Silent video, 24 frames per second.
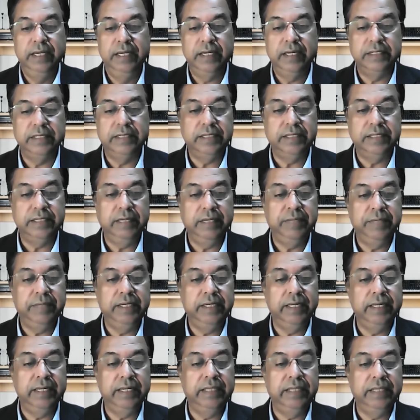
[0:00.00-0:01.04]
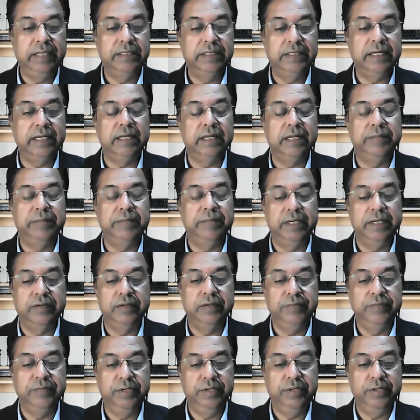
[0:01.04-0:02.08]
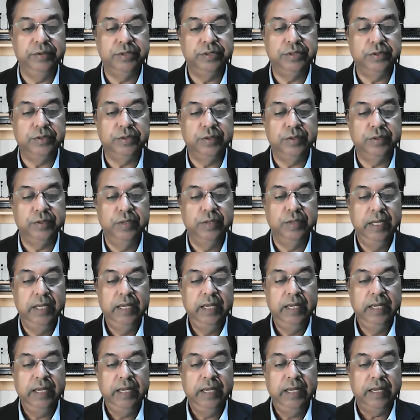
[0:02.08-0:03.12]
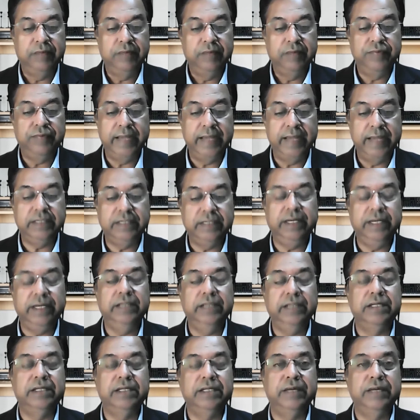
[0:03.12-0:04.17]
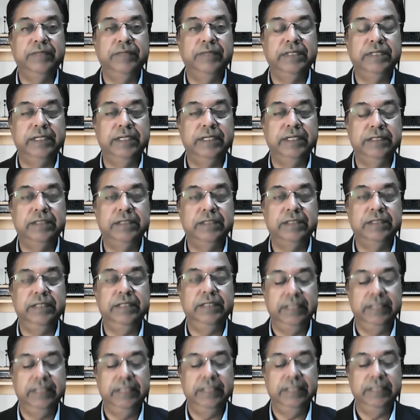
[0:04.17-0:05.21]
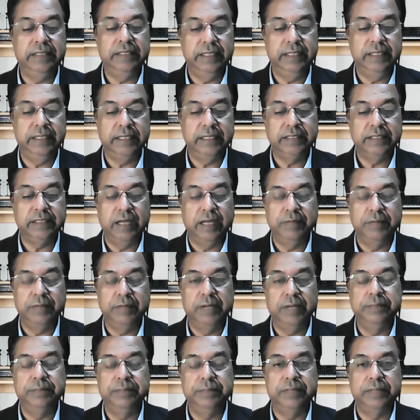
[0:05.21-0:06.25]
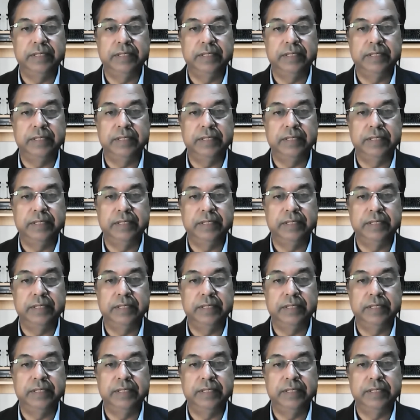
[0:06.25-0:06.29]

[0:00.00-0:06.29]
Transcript: Considerable delay in settlement of dues. So factoring services, yes, it has come up.